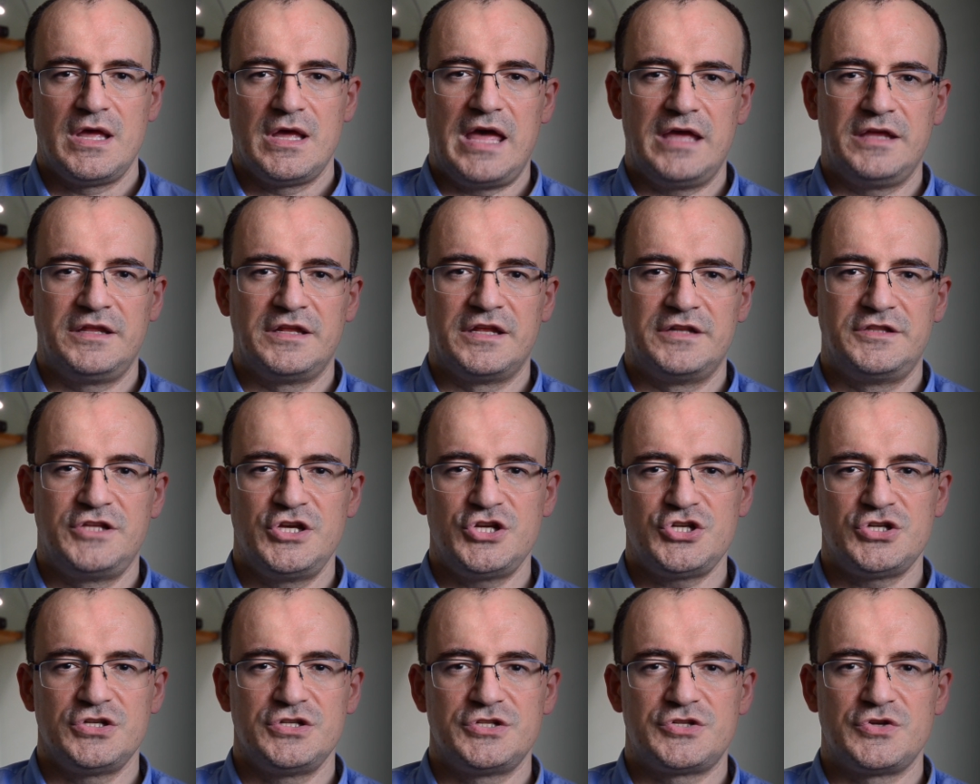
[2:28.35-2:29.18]
in
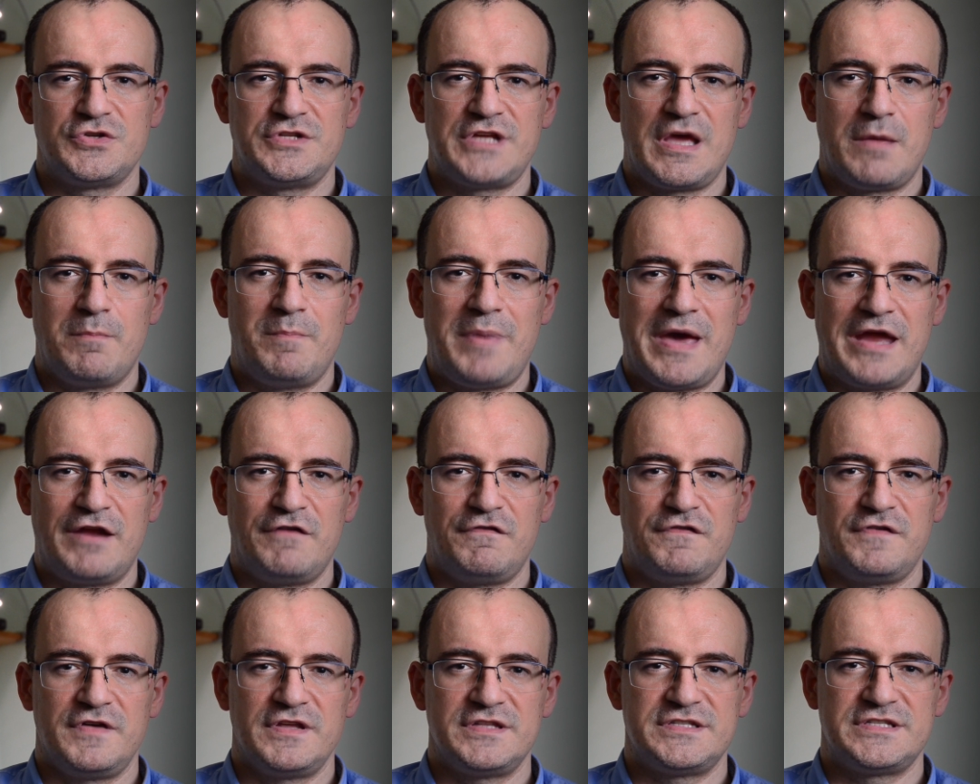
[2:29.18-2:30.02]
addition to their
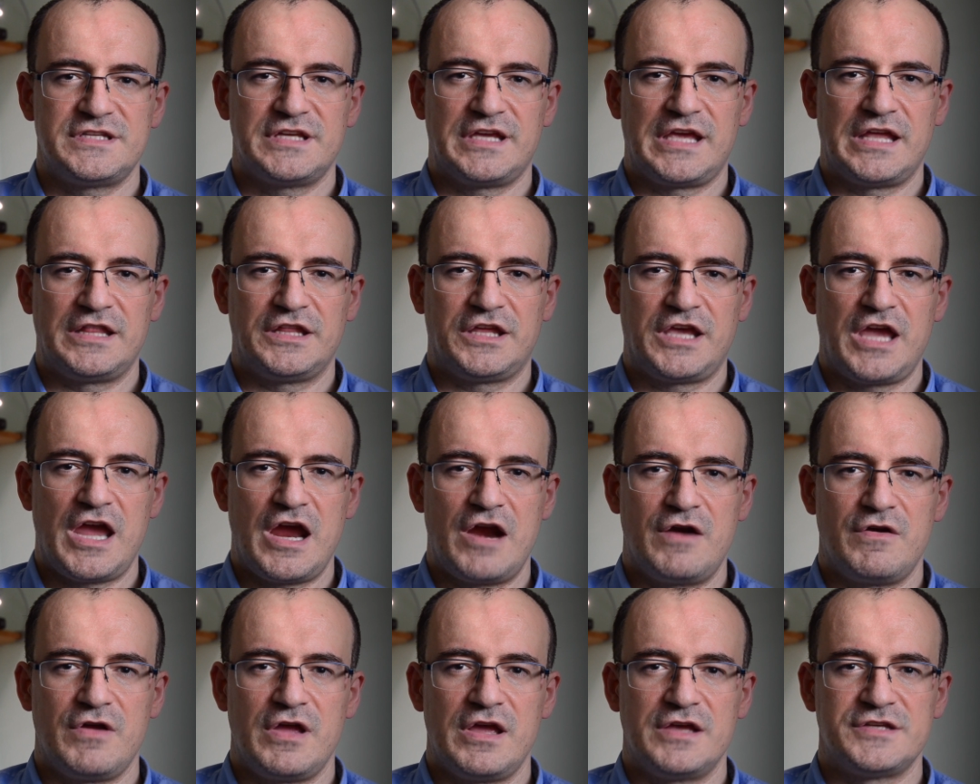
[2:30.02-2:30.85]
benefits, can
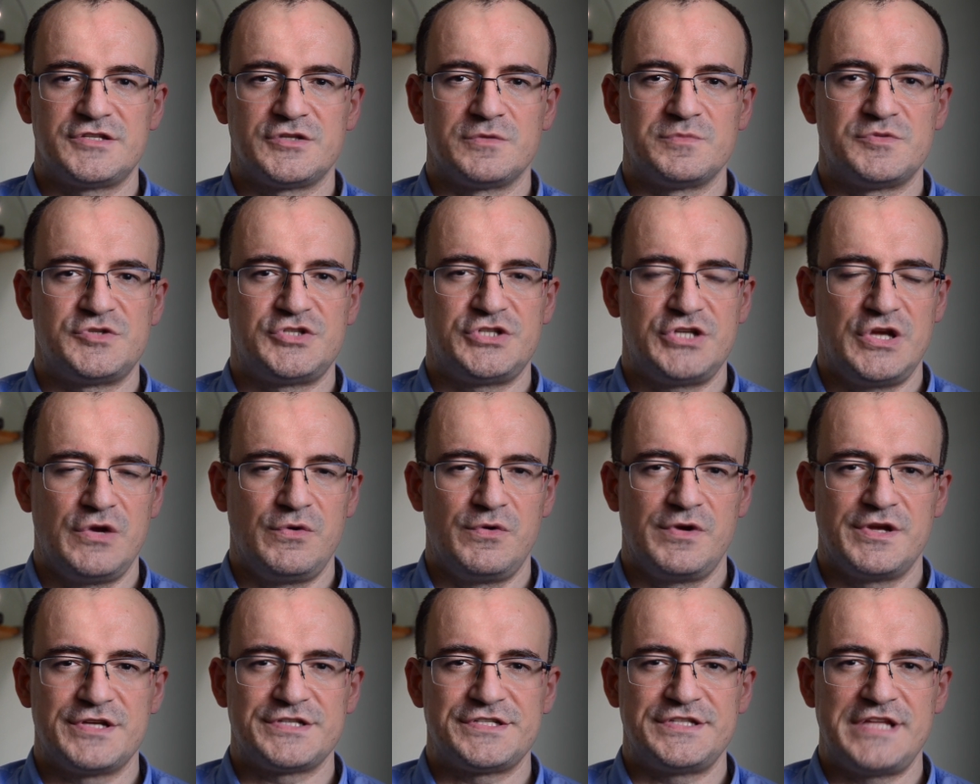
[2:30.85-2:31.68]
carry some
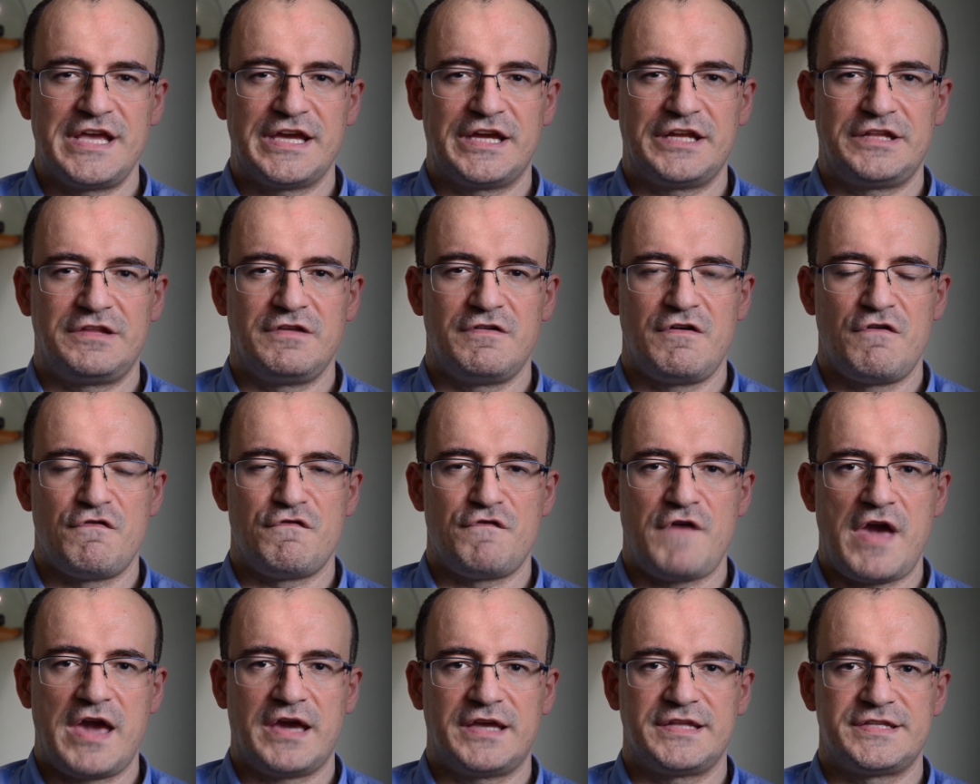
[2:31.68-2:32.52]
serious negative
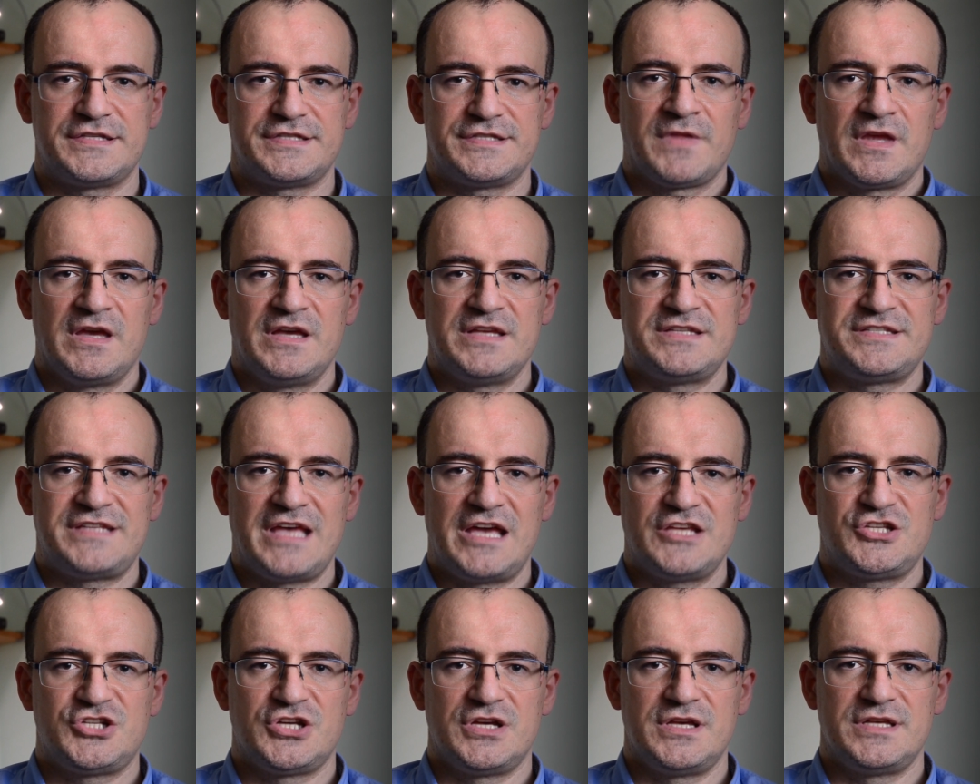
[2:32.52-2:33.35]
effects
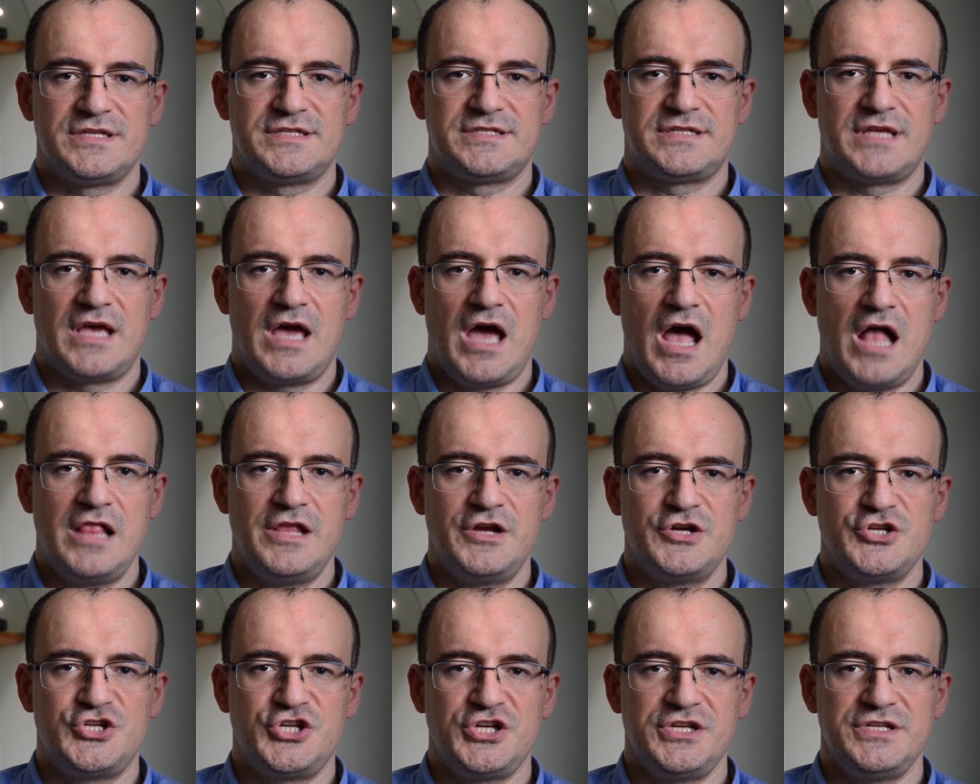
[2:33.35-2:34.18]
such as
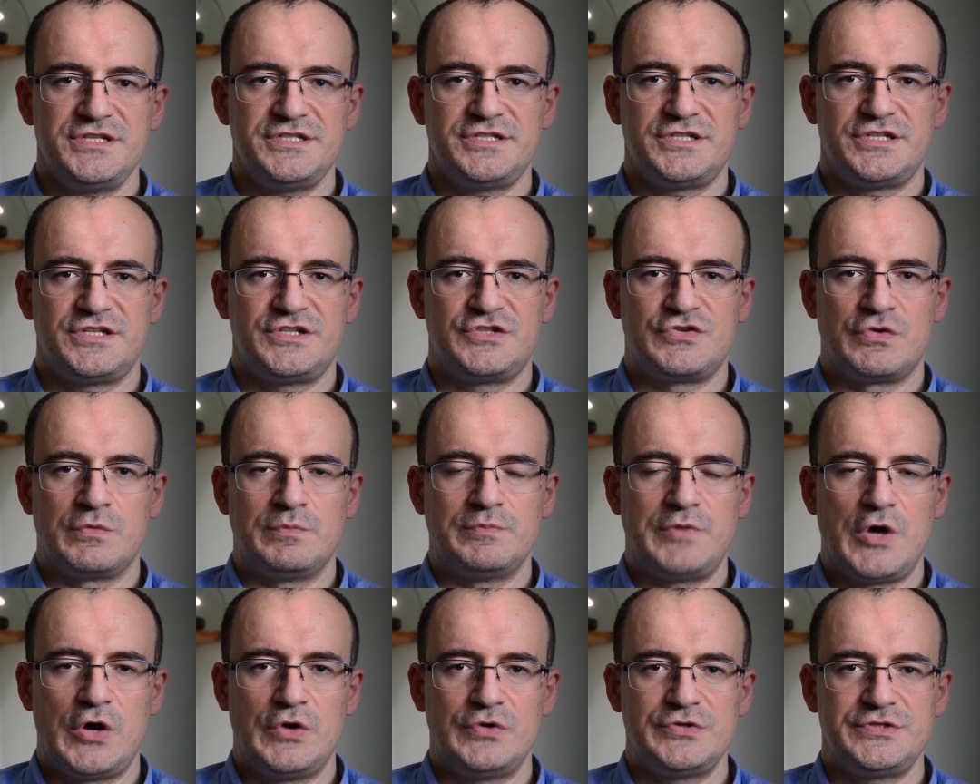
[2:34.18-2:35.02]
allergies,
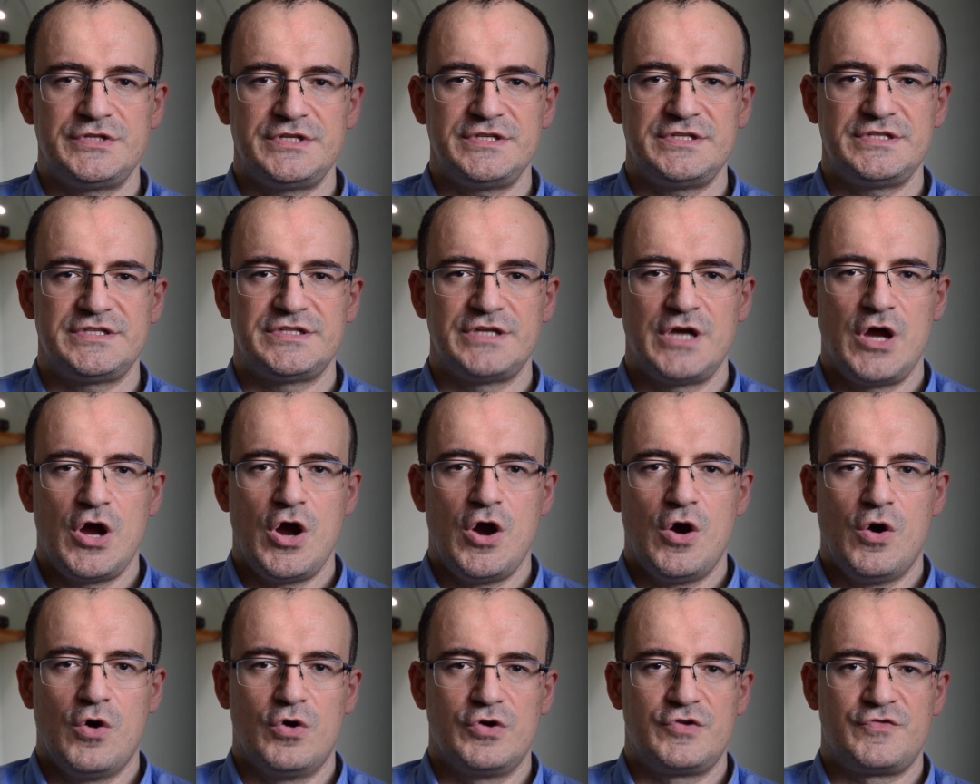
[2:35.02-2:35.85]
thrombosis,
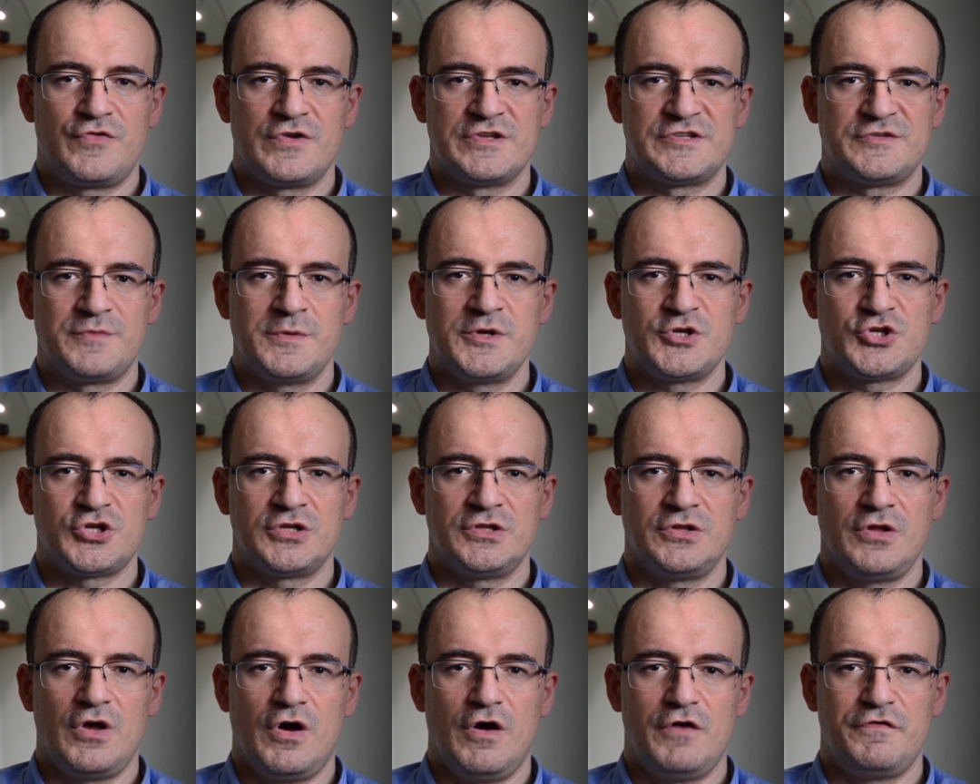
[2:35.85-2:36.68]
or
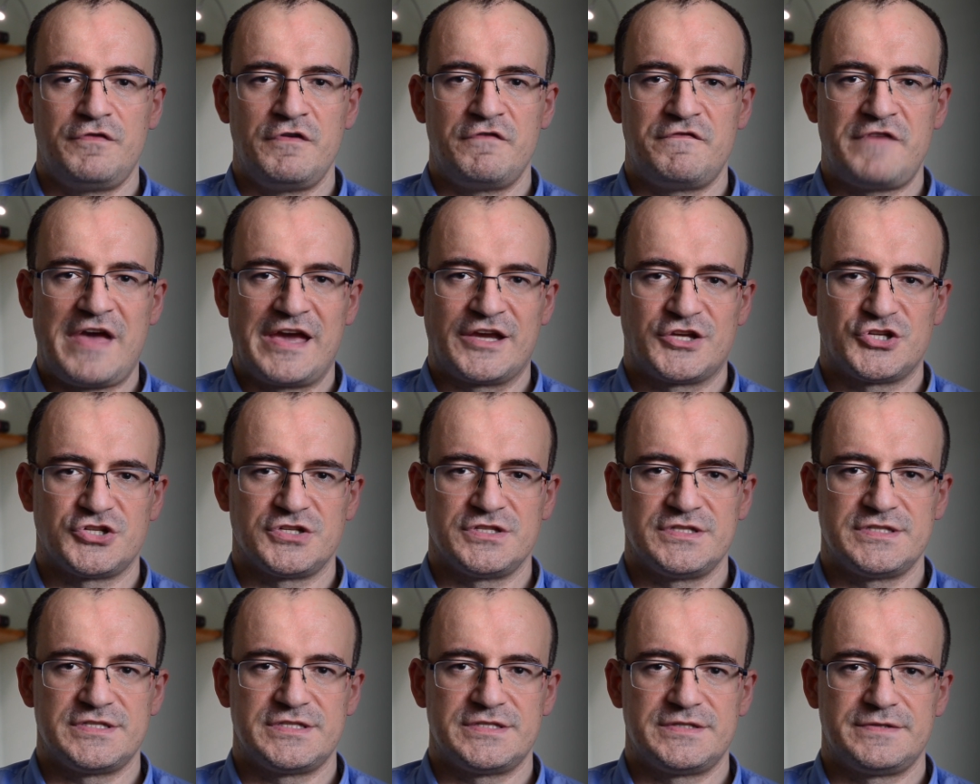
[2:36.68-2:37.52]
transmission of
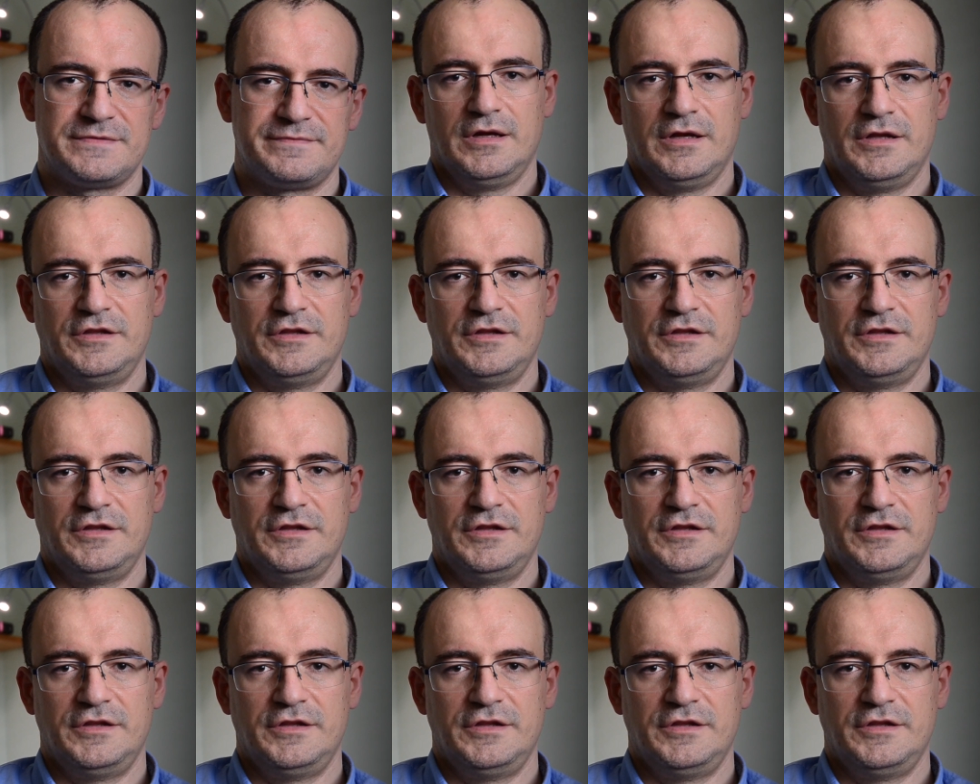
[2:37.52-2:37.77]
infections.